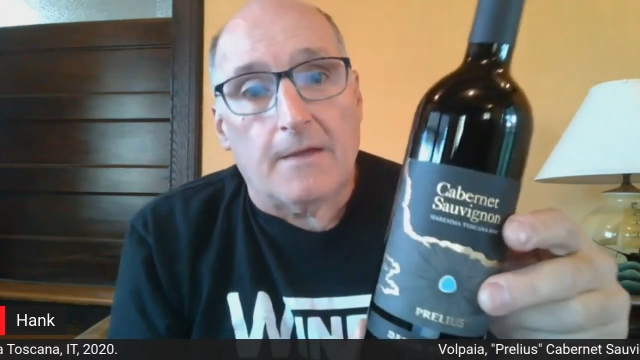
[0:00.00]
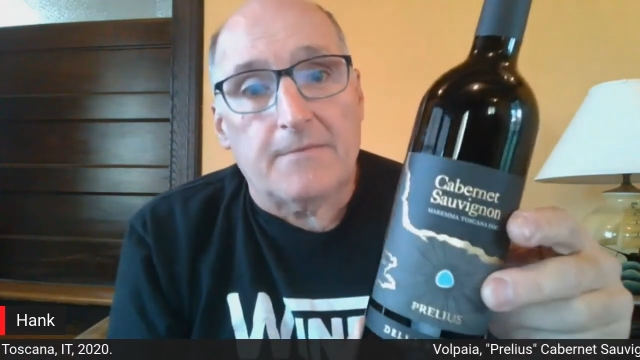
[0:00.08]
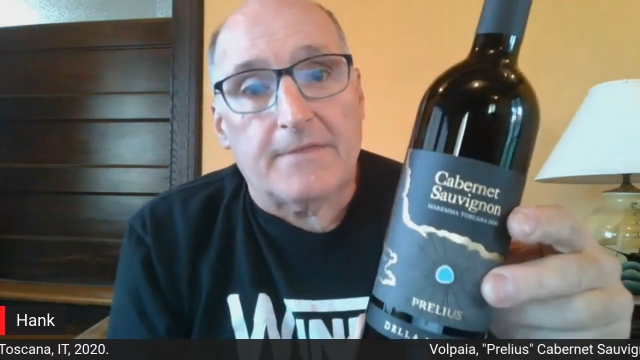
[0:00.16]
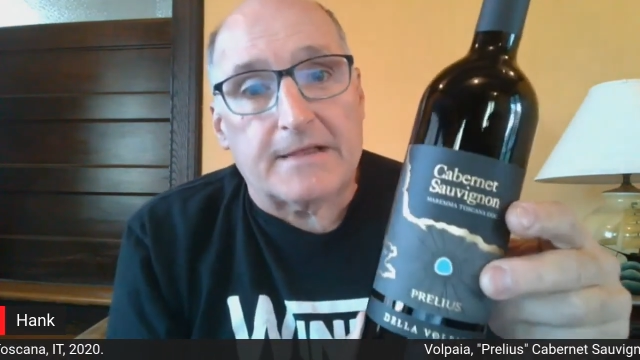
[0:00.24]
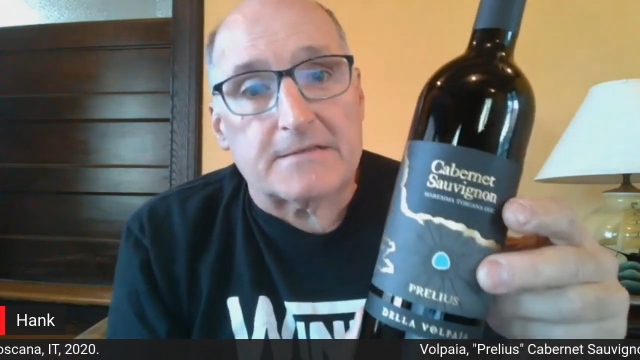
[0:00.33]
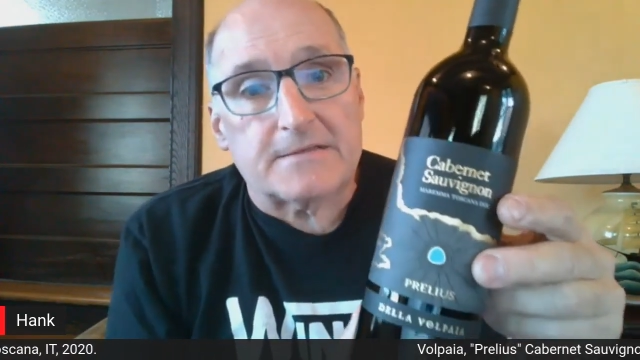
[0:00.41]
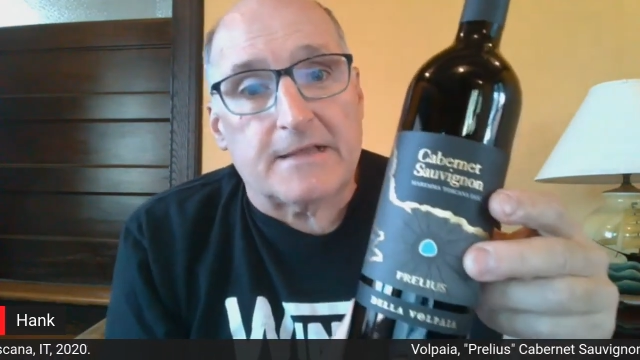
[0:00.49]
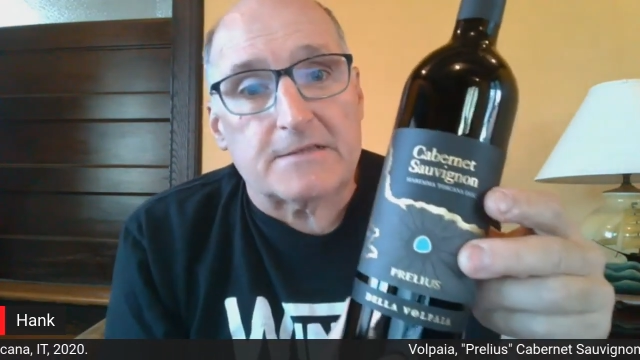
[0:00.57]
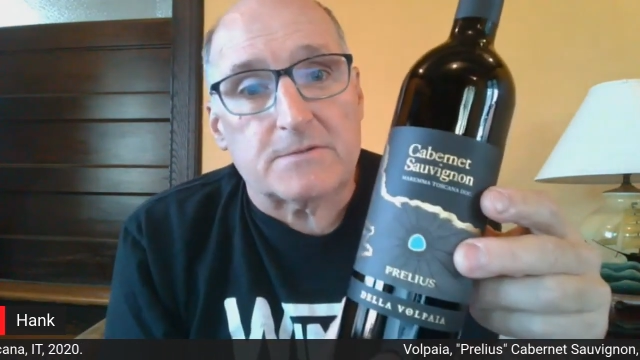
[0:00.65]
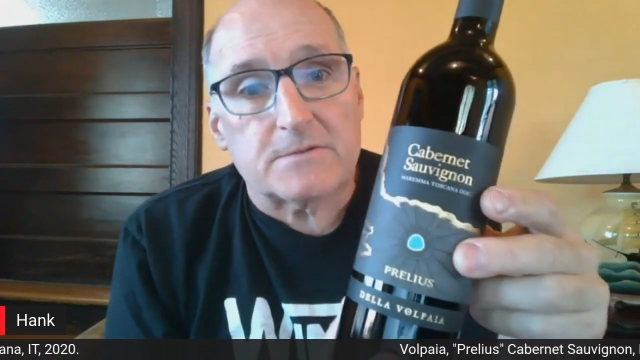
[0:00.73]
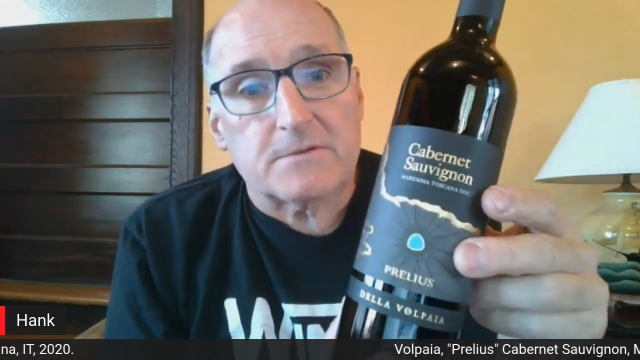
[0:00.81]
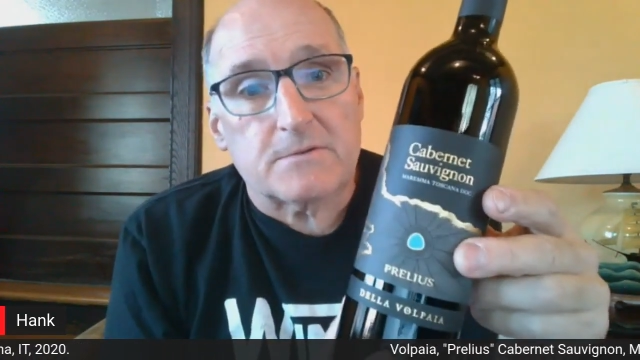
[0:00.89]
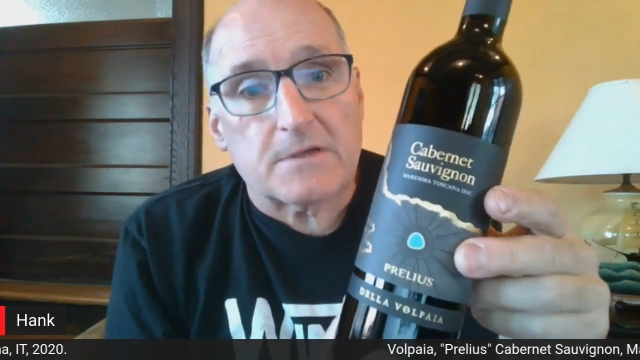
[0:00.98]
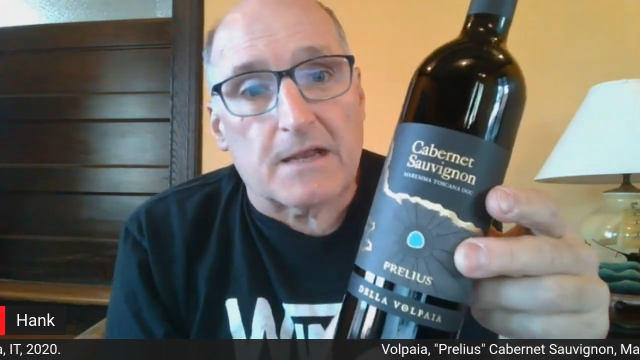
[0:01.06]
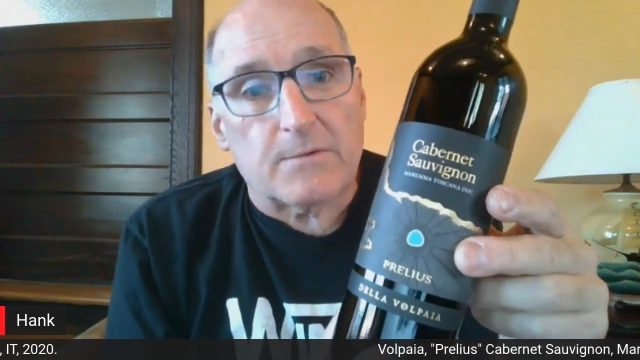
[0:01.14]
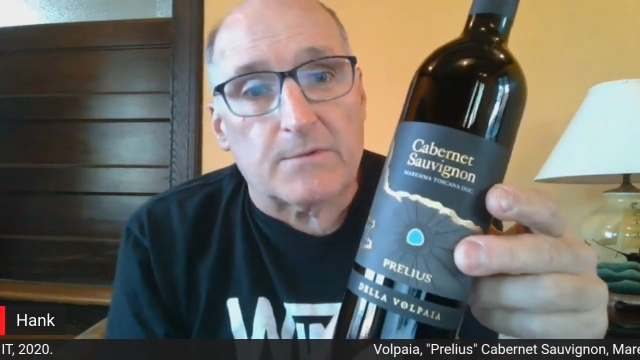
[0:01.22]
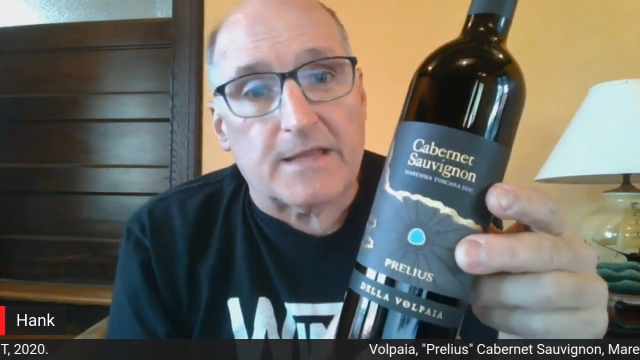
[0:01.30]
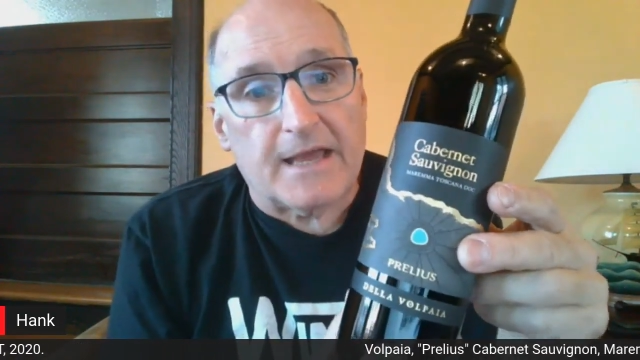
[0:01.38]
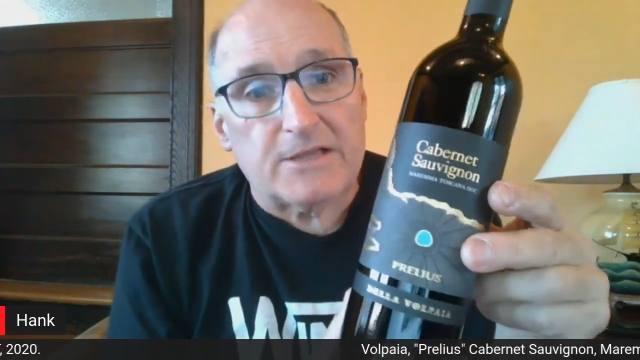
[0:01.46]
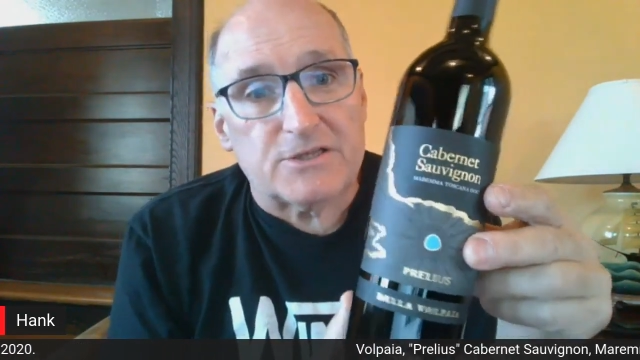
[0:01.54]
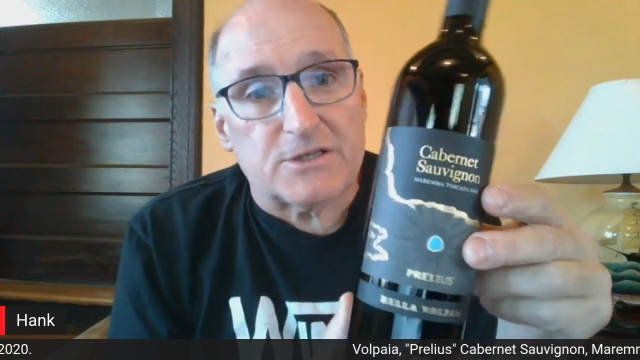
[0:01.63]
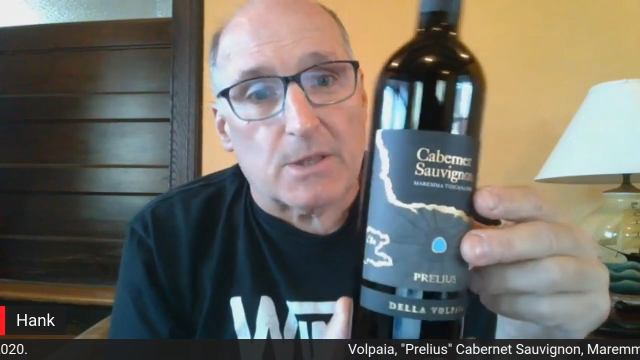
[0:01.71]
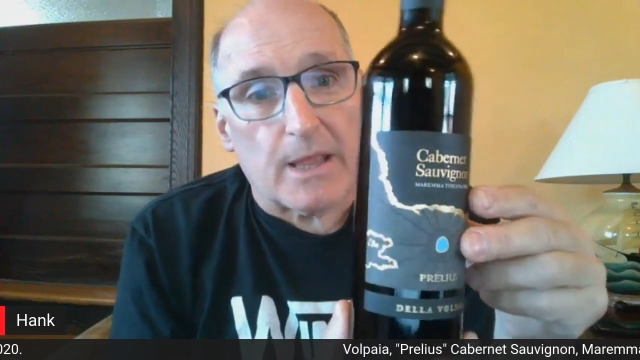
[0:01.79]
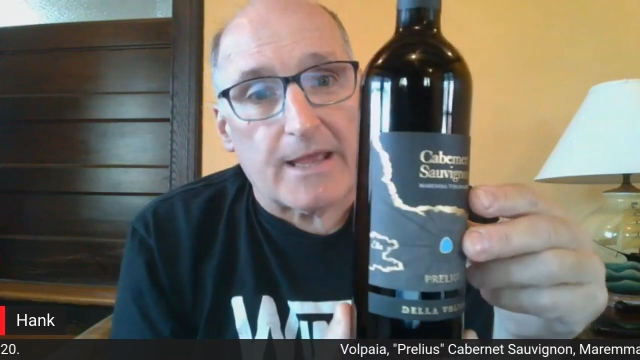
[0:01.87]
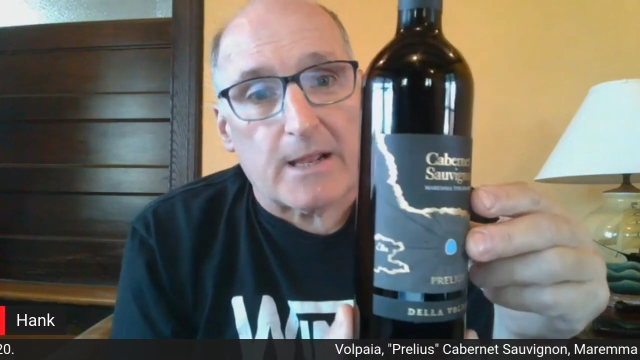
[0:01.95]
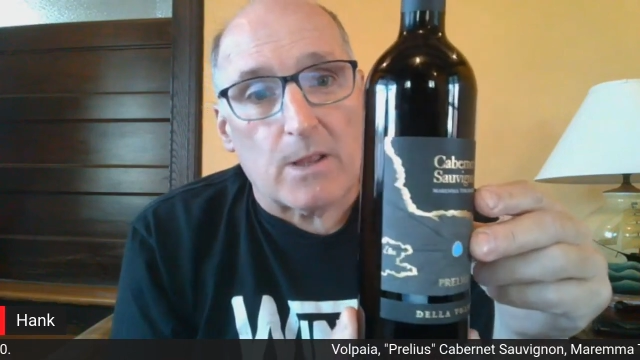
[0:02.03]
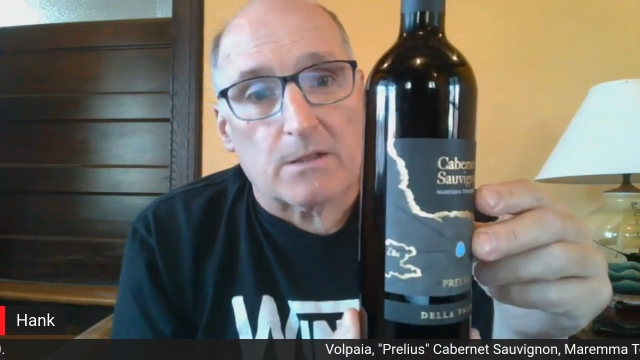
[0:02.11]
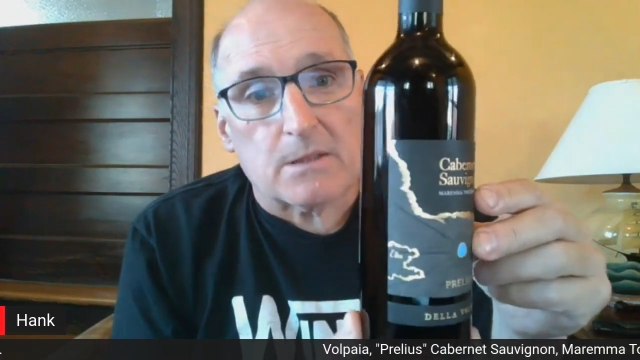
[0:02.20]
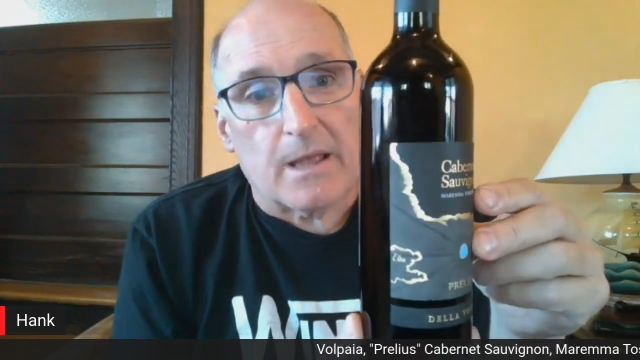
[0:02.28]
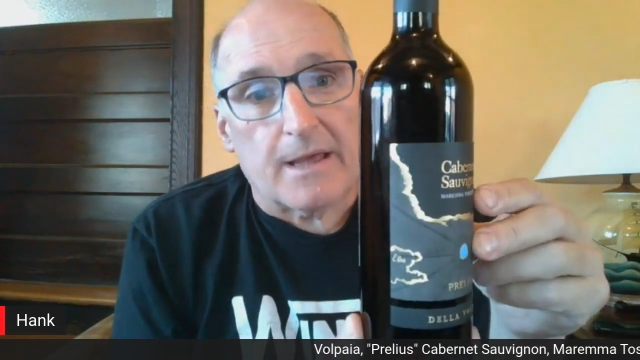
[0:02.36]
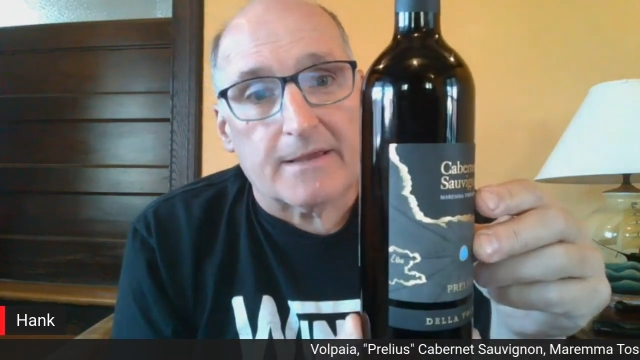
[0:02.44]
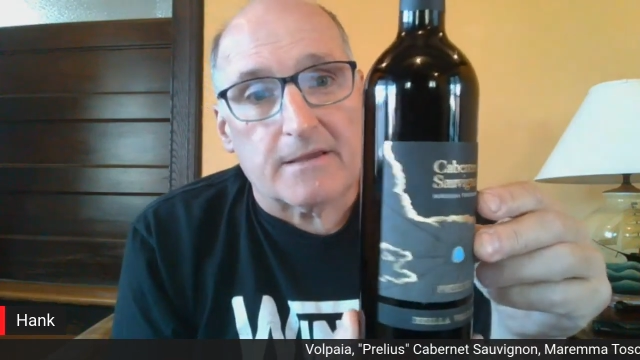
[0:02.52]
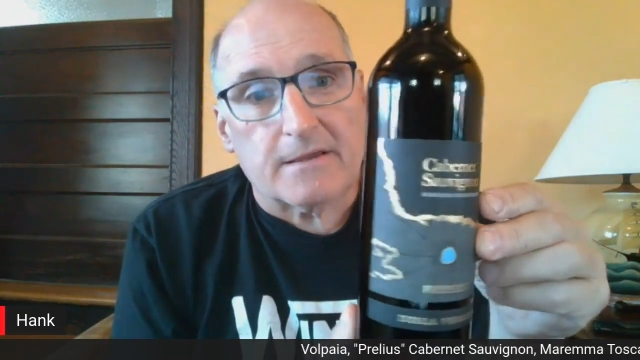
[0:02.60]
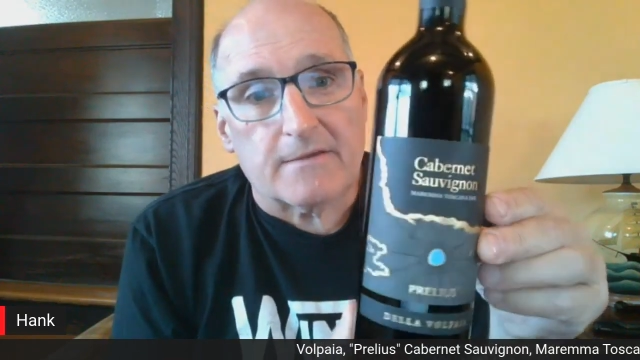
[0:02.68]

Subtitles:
That's kind of what the ancient lake looked like.